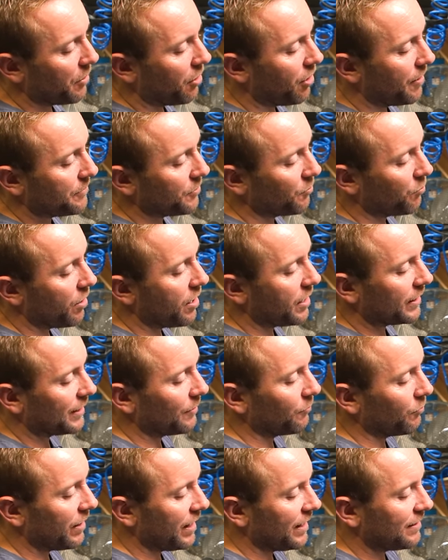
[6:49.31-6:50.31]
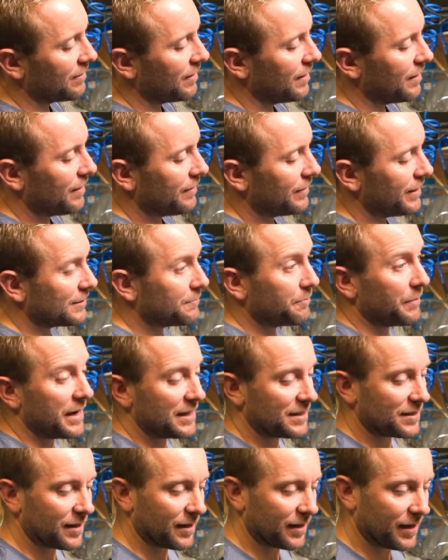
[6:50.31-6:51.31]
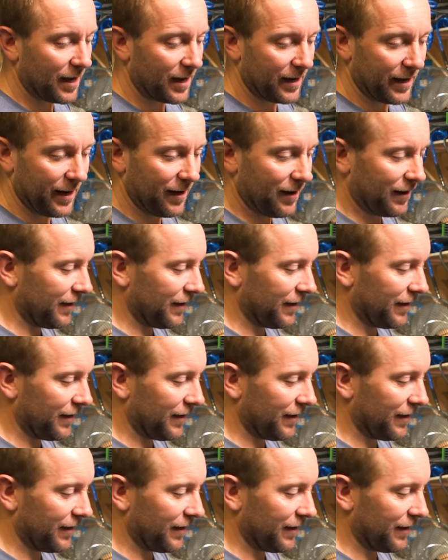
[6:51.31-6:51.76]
pipe you're working with, this beast can cut it.